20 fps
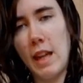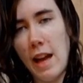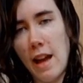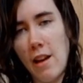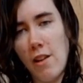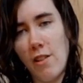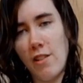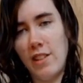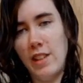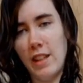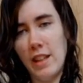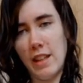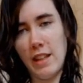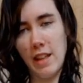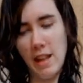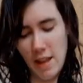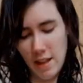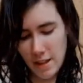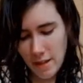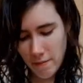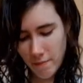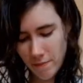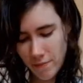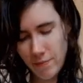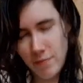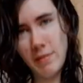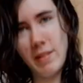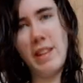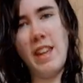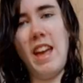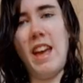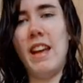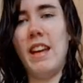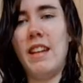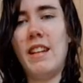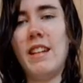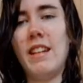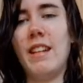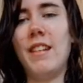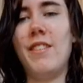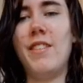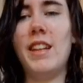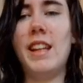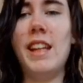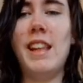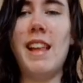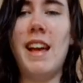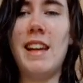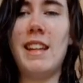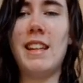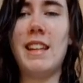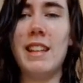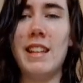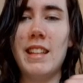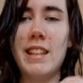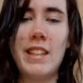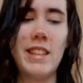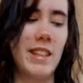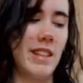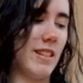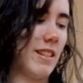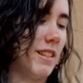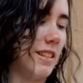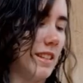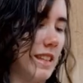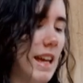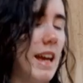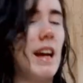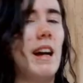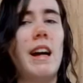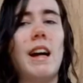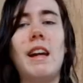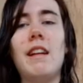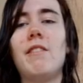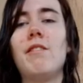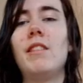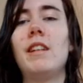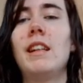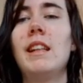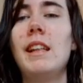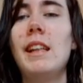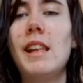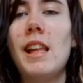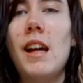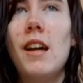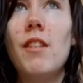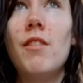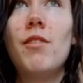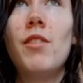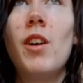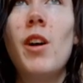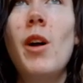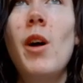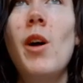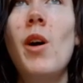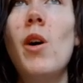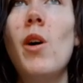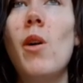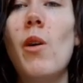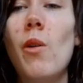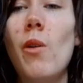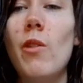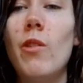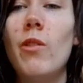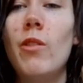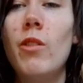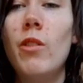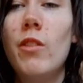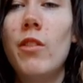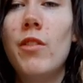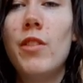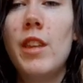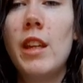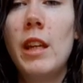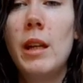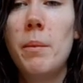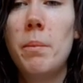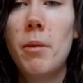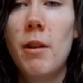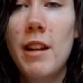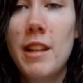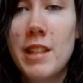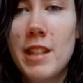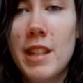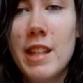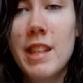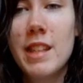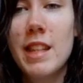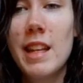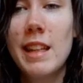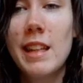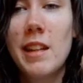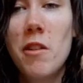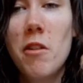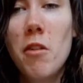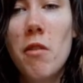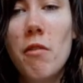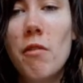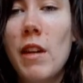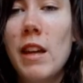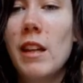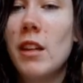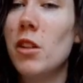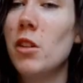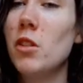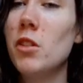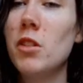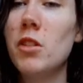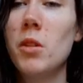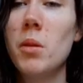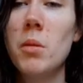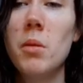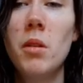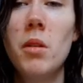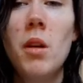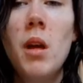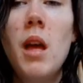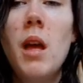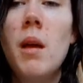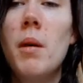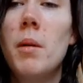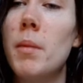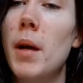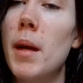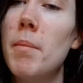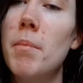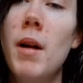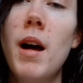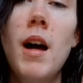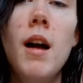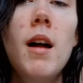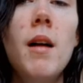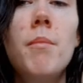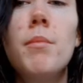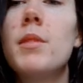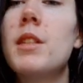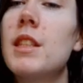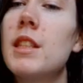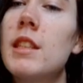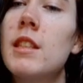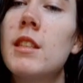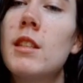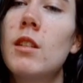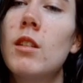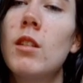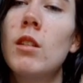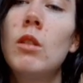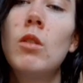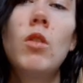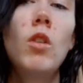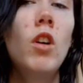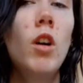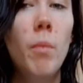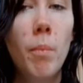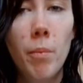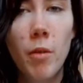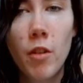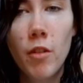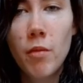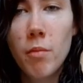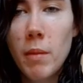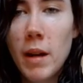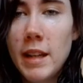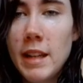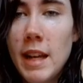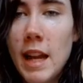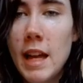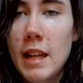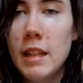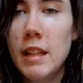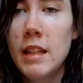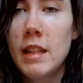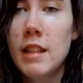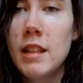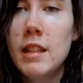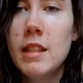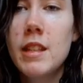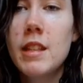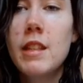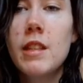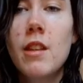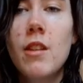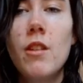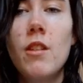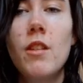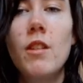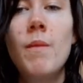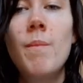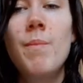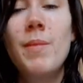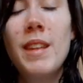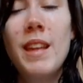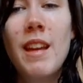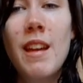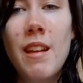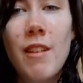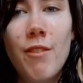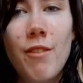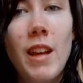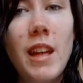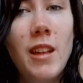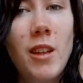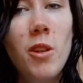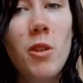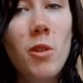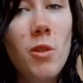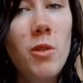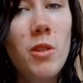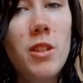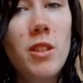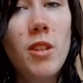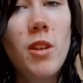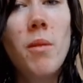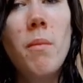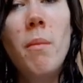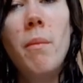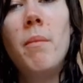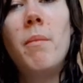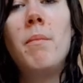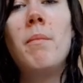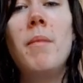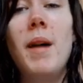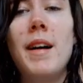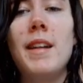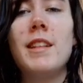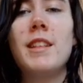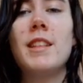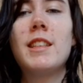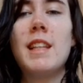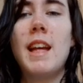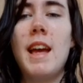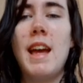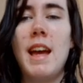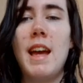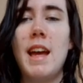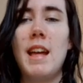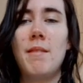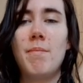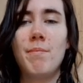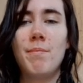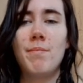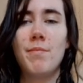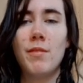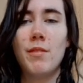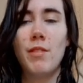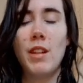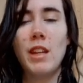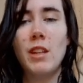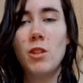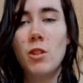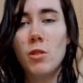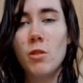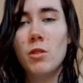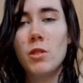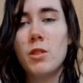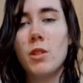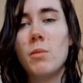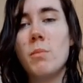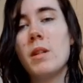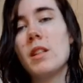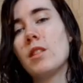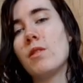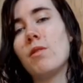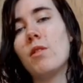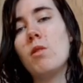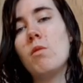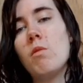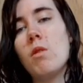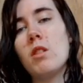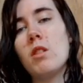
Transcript: cat on it. And yeah, I really like it. So yeah, I really love all the presents I got. Thank you to my mom, sister-in-law, both my nanas. So thank you all so much, and thank you all so much for